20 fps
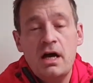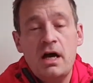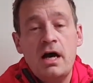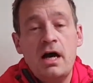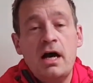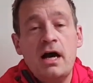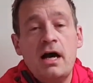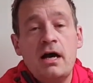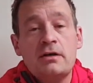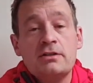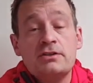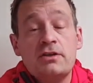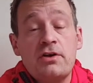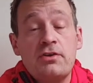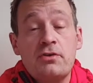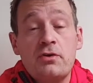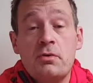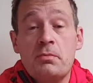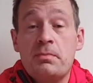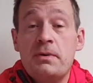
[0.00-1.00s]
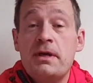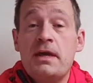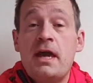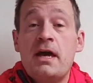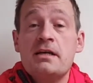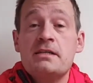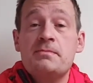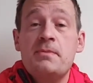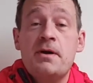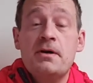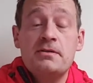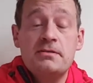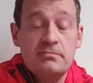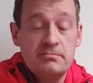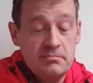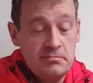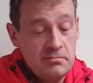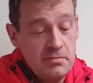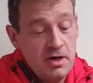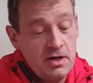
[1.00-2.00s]
So I thought, being
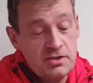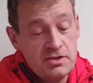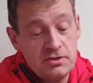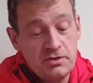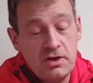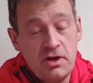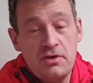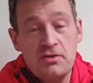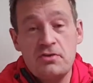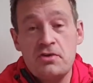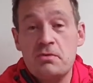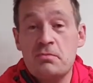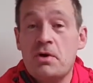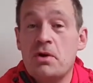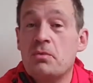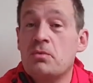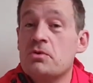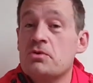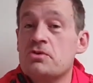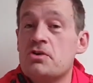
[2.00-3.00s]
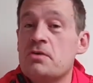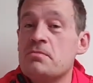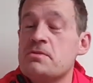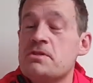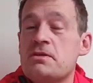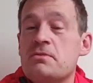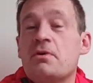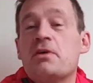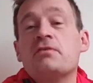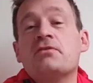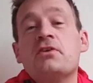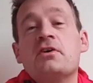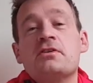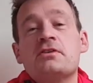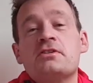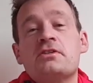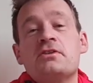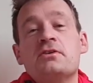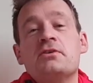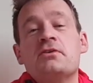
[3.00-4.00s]
housebound, I should go through my wardrobe and see what I've
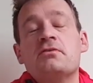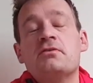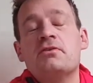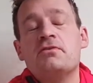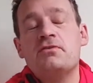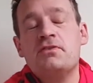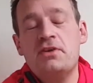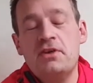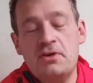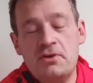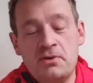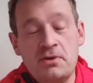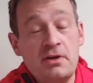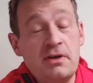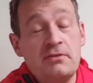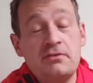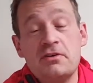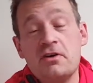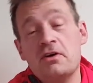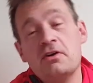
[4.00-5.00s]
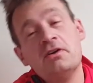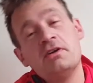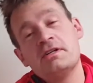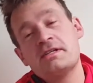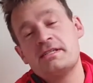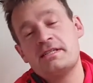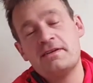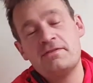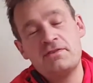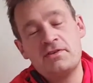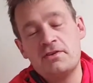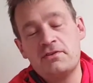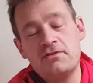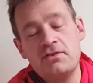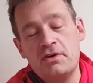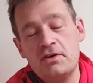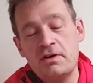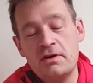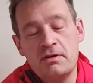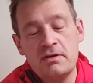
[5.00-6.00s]
got to review, and I've got a lot of stuff to
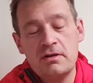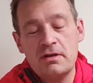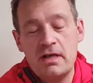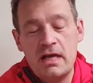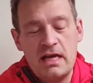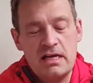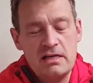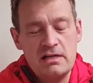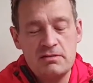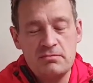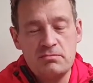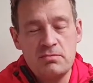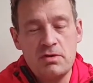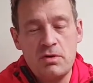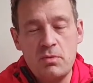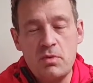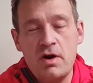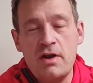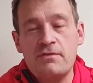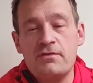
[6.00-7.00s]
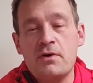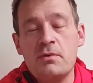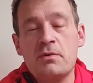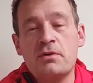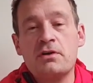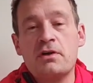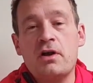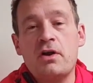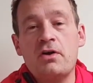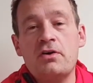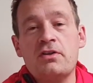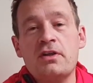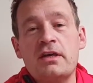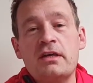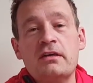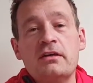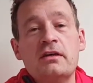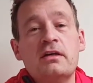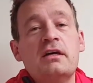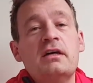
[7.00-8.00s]
review. And what I found with
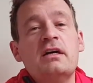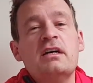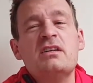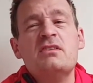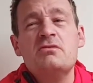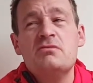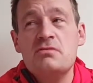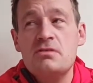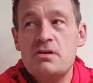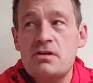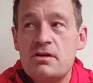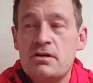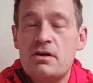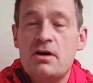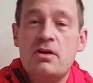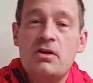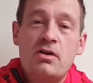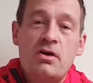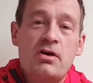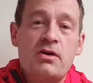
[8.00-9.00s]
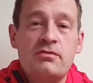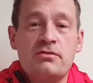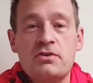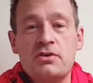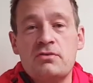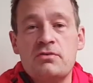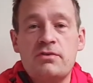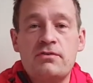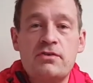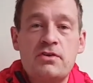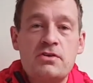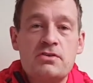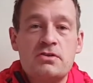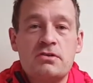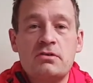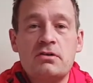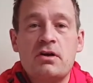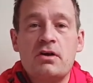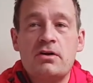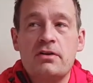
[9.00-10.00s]
clothing, not a lot of good reviews
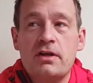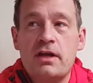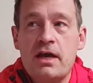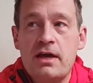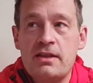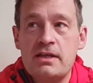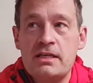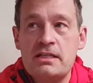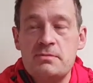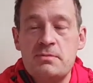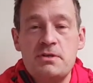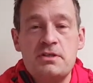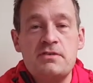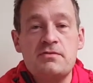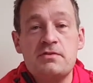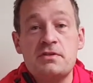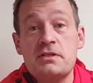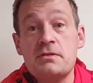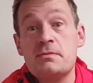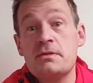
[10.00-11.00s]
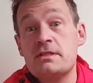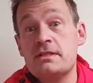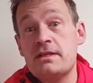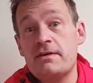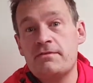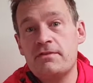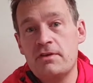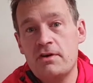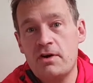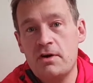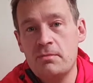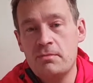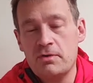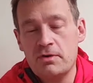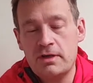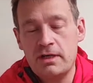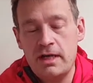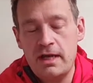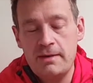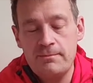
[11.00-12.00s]
on clothing out there, especially for some of the stuff that I'm
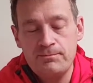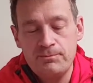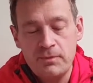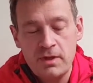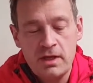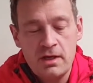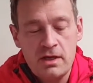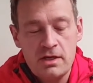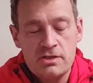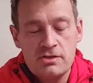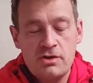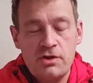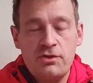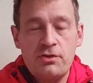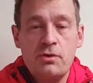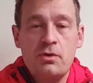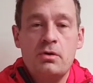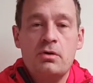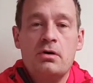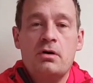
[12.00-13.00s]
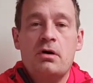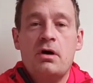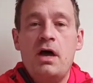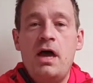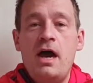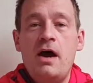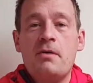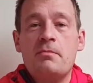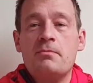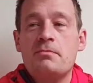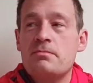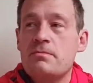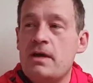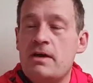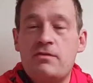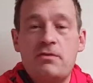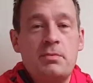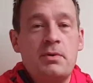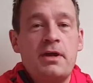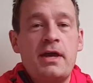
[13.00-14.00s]
looking at. So I thought, I'll help
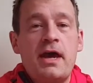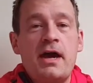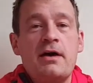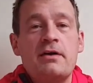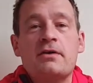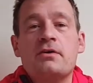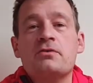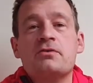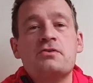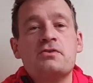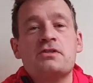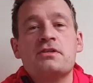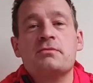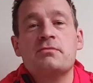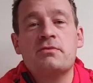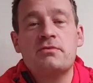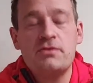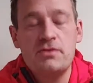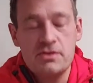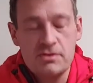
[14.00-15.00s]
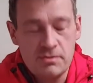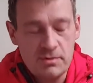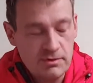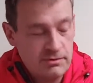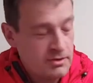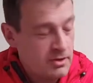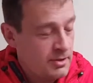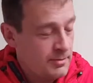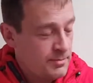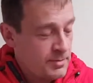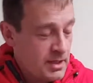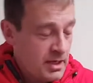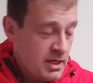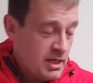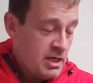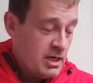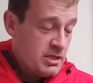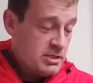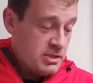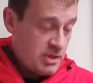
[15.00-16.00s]
everybody out and I'll do some reviews of what I've got.
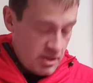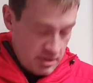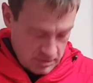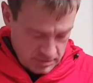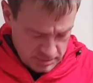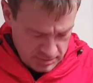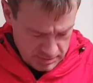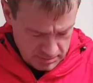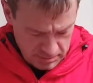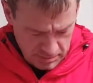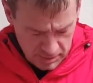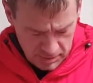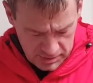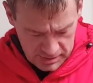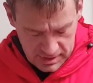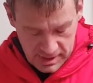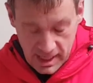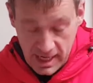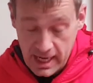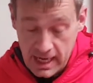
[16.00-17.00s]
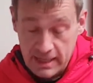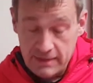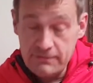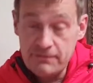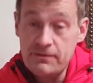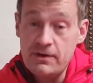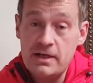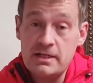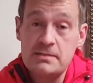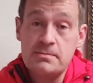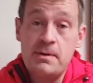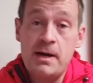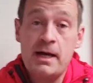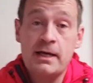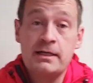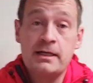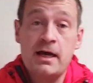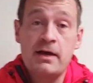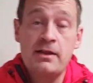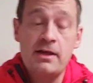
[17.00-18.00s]
So, Montane flux
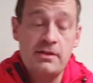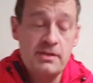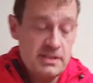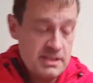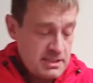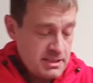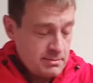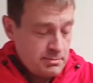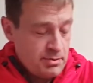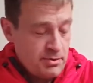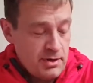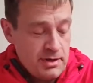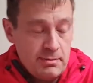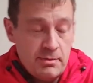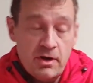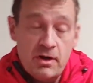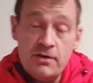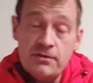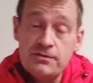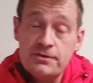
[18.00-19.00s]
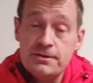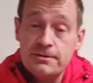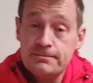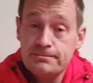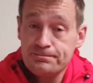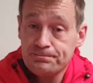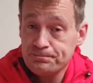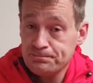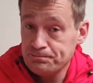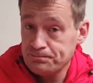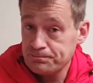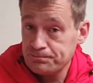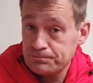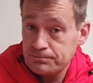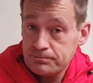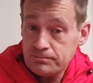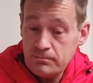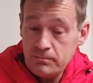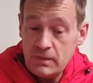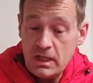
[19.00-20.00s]
parka. Now this is a primaloft
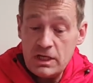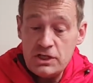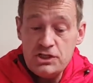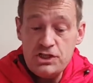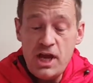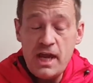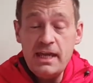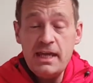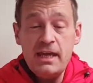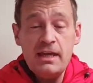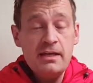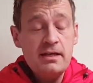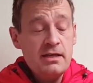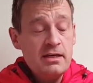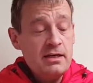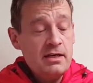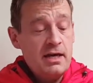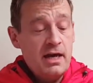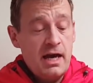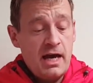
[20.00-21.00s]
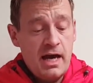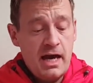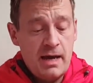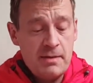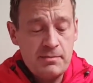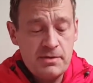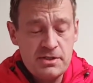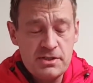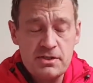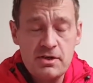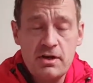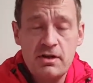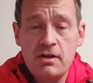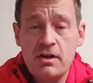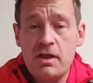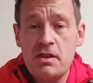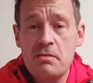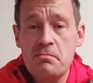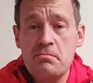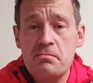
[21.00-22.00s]
jacket. This is kind of
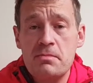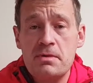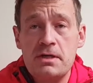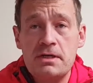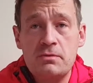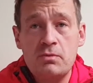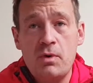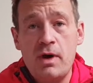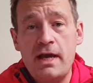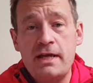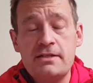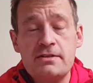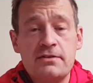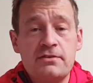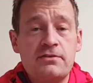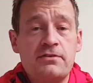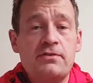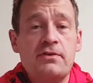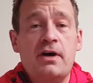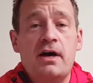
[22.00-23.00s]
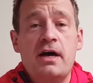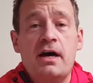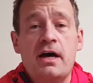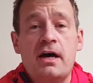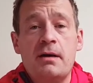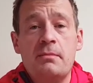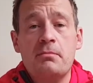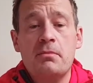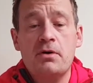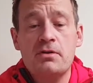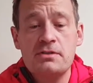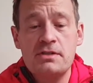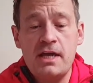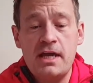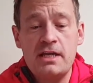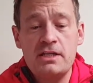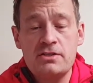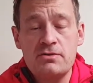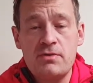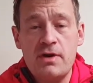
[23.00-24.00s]
like the mid-weight of
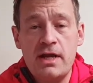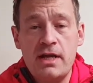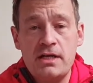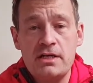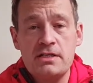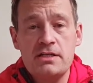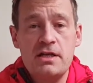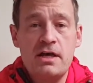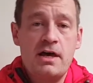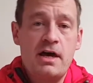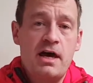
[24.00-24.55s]
Montane's range.